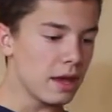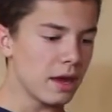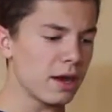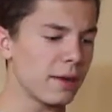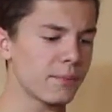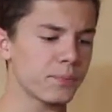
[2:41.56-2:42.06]

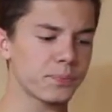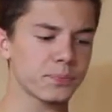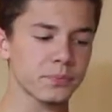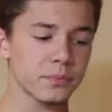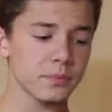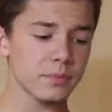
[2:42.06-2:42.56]
Um,
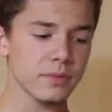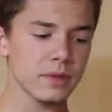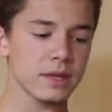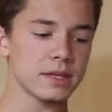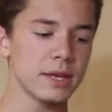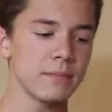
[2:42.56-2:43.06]

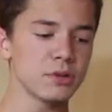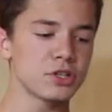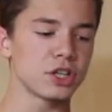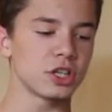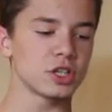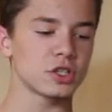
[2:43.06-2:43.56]

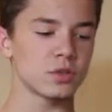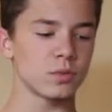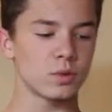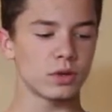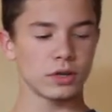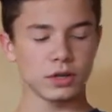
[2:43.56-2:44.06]
temperatures
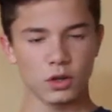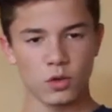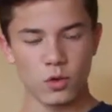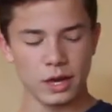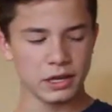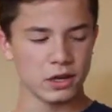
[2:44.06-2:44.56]
were
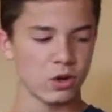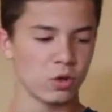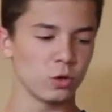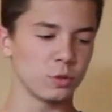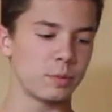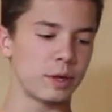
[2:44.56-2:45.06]
quite
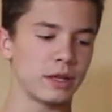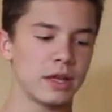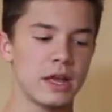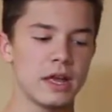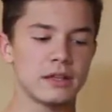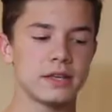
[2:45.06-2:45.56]
cold, but
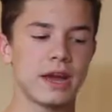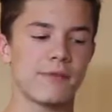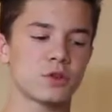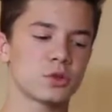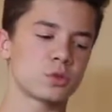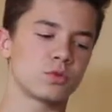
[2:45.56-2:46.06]
the
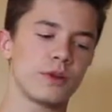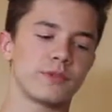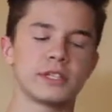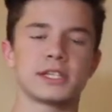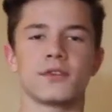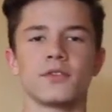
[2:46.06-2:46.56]
average was
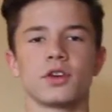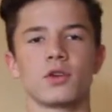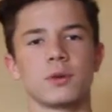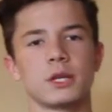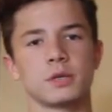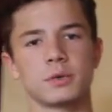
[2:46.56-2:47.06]
roughly 7
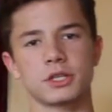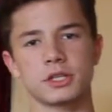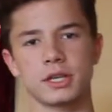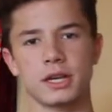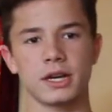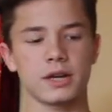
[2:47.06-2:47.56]
degrees, which
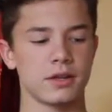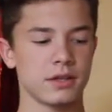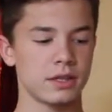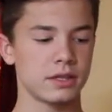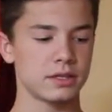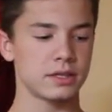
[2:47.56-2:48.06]
is higher
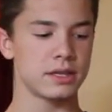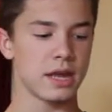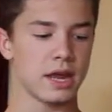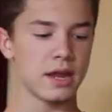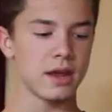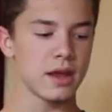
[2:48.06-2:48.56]
than
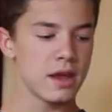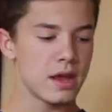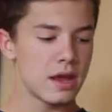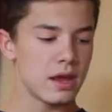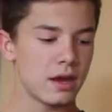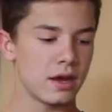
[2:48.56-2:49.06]
today,
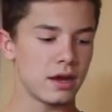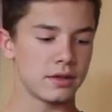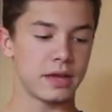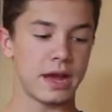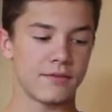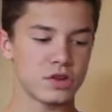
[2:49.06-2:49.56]
uh,
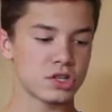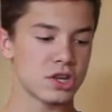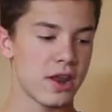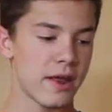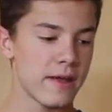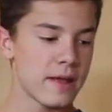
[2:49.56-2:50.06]
the average
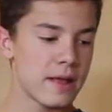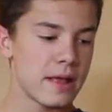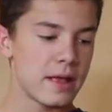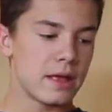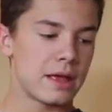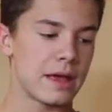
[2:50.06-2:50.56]
today.
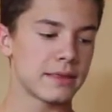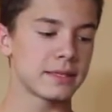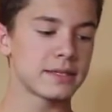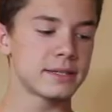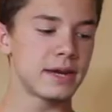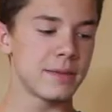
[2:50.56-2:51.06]
At
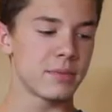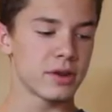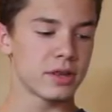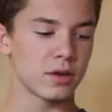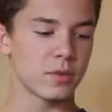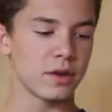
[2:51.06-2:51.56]
this time
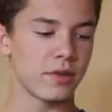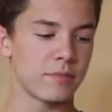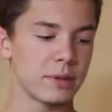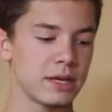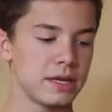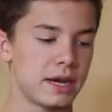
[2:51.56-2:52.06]
period, there would have
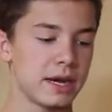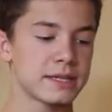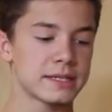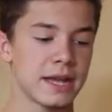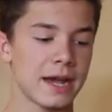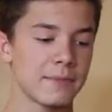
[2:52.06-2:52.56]
been
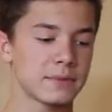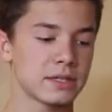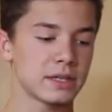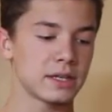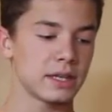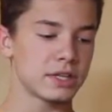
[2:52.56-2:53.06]
ice caps
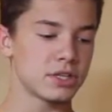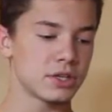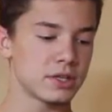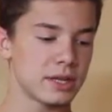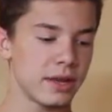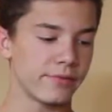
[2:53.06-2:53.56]
and
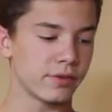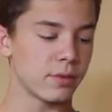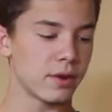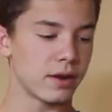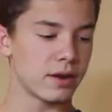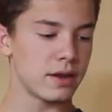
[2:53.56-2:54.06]
glaciers
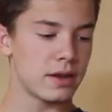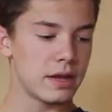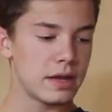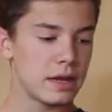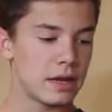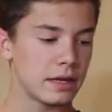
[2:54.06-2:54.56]
everywhere
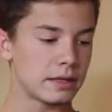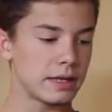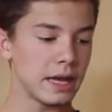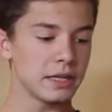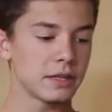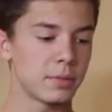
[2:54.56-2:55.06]
and at the
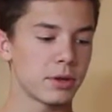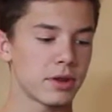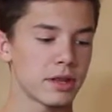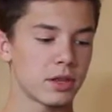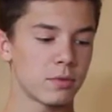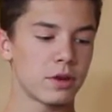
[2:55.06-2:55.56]
end of the
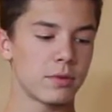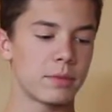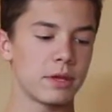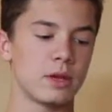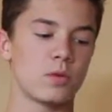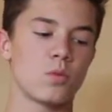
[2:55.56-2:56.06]
period there would
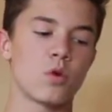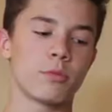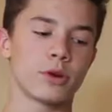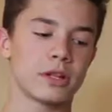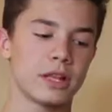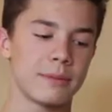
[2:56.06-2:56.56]
be
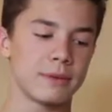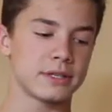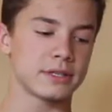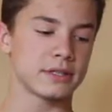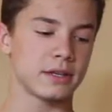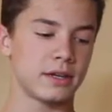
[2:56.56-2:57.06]
warmer
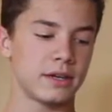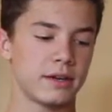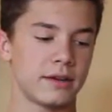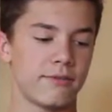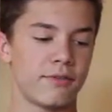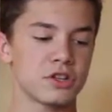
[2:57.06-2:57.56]
climates,
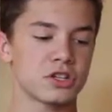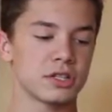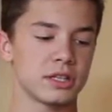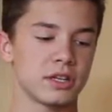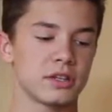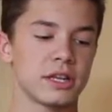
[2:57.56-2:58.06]
uh,
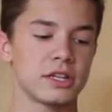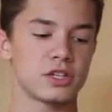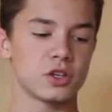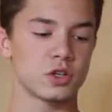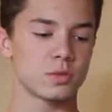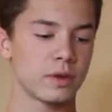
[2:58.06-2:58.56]
eventually the
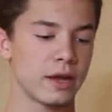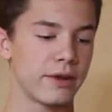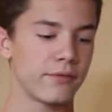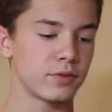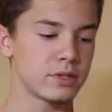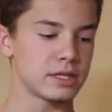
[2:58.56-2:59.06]
glaciers would
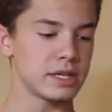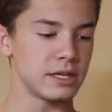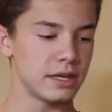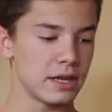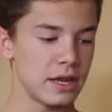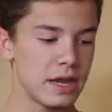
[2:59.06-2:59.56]
have
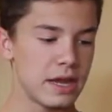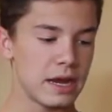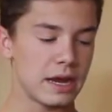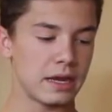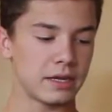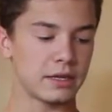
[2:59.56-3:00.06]
receded
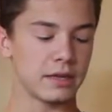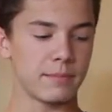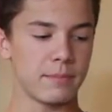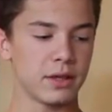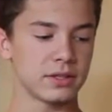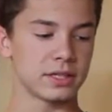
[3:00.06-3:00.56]
and
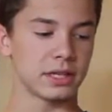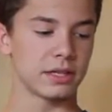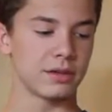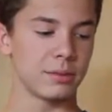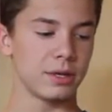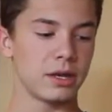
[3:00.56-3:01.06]
melted a
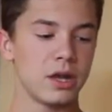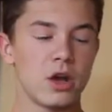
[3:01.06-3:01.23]
little bit,